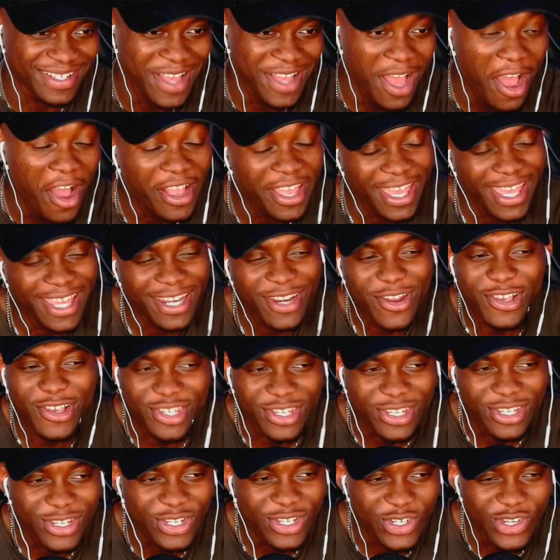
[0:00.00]
Okay, no,
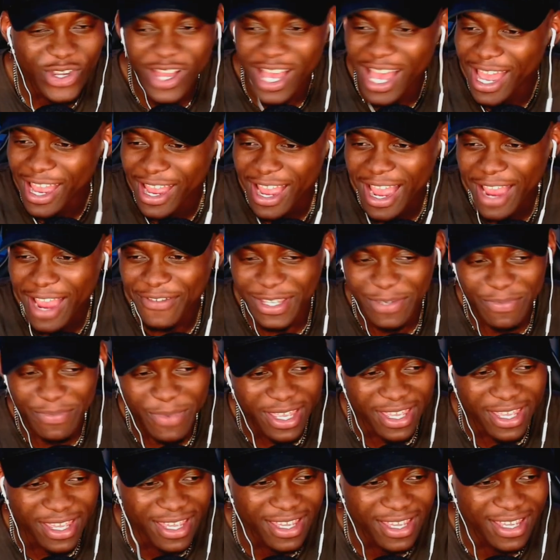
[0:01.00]
she's short. I
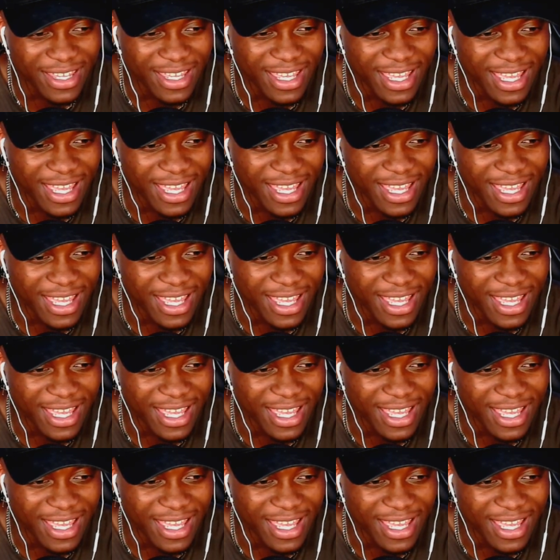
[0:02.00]
respect it.